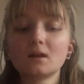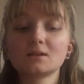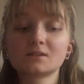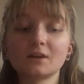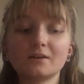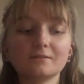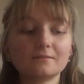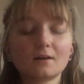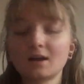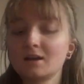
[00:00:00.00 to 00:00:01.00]
So
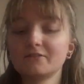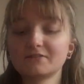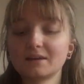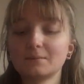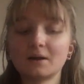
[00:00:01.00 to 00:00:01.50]
I love them.